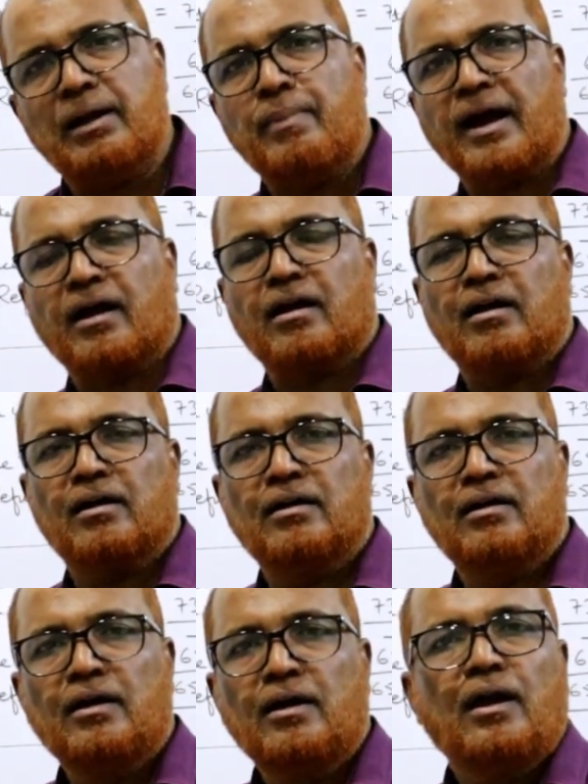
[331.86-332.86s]
add back.
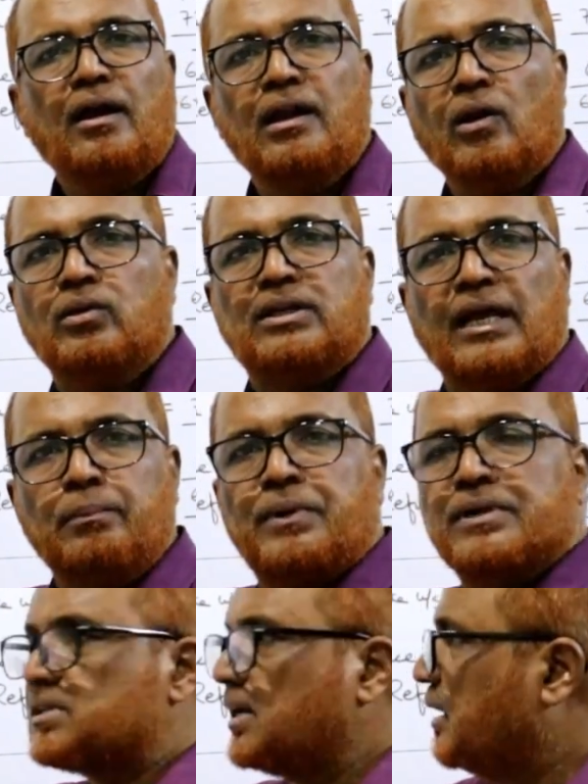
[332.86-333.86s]
Now
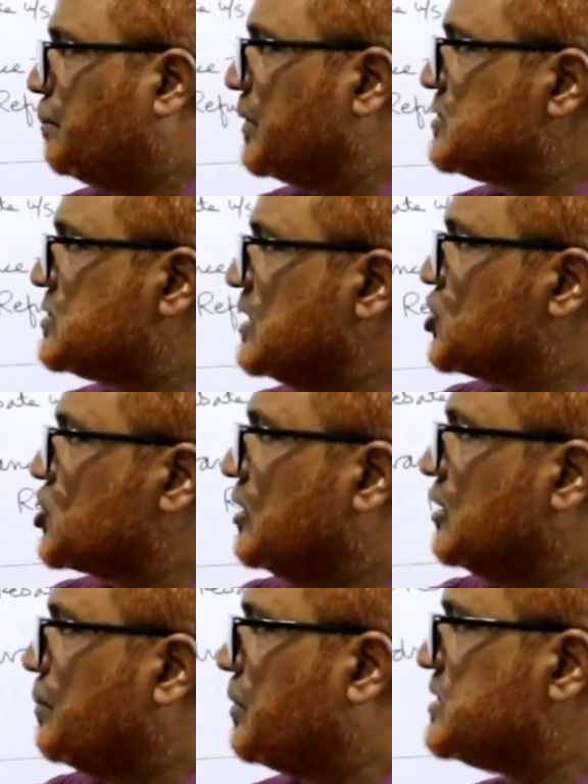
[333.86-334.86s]
10%
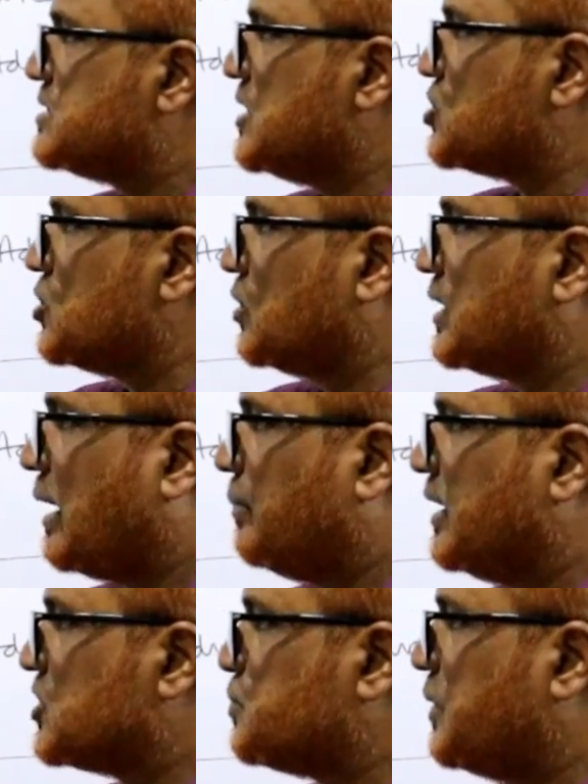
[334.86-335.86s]
depreciation, depreciation on
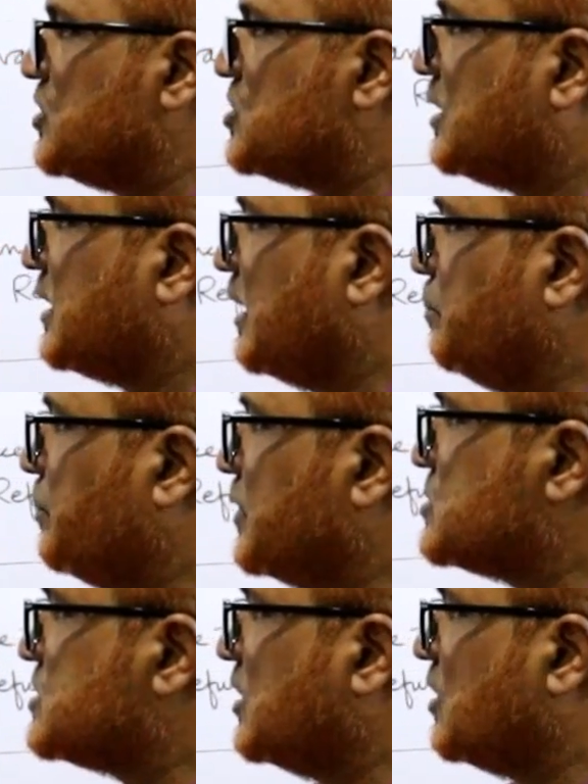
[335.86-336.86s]
capital expenditure
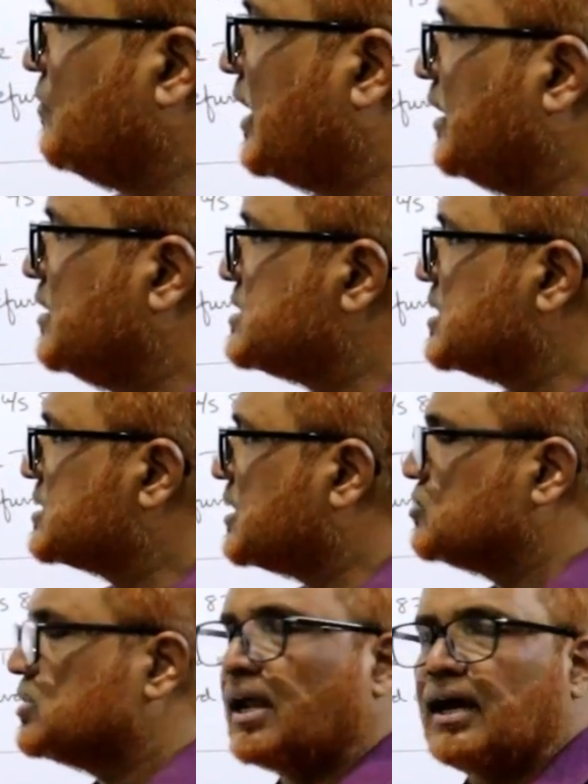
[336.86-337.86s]
10% of
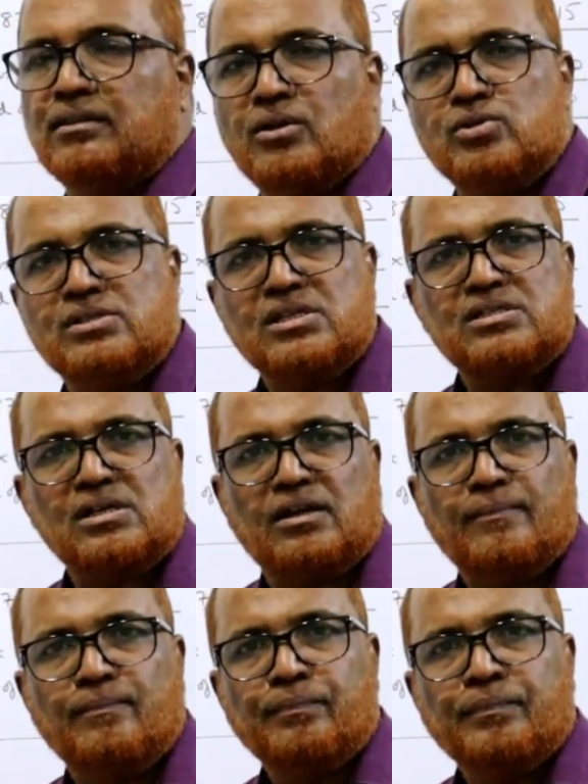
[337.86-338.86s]
96,000, 9,600.
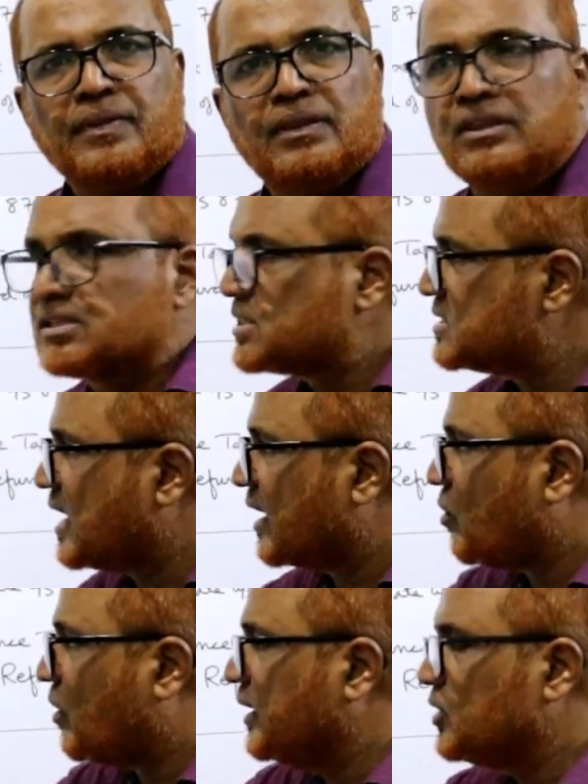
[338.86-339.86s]
This is
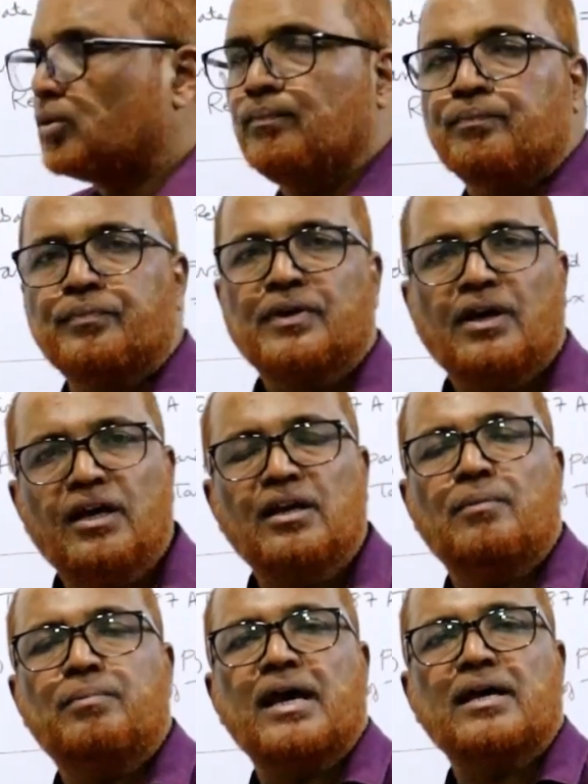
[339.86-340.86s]
according to
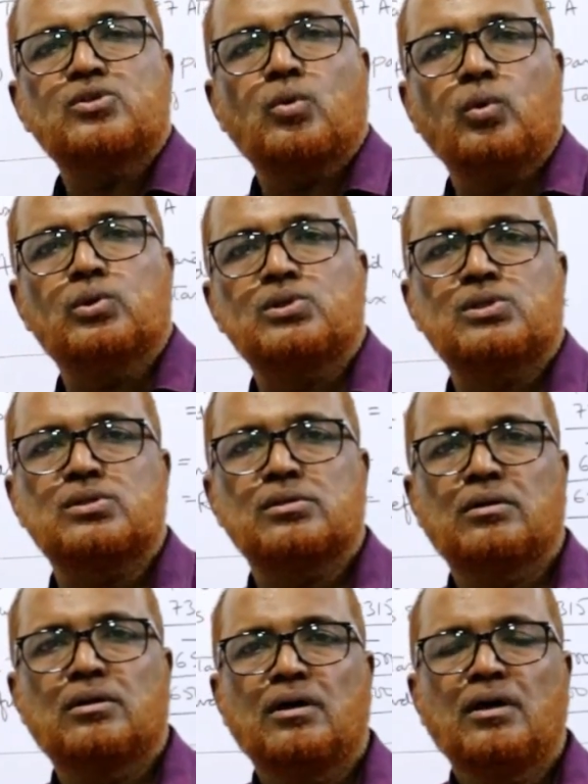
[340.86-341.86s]
income tax rules.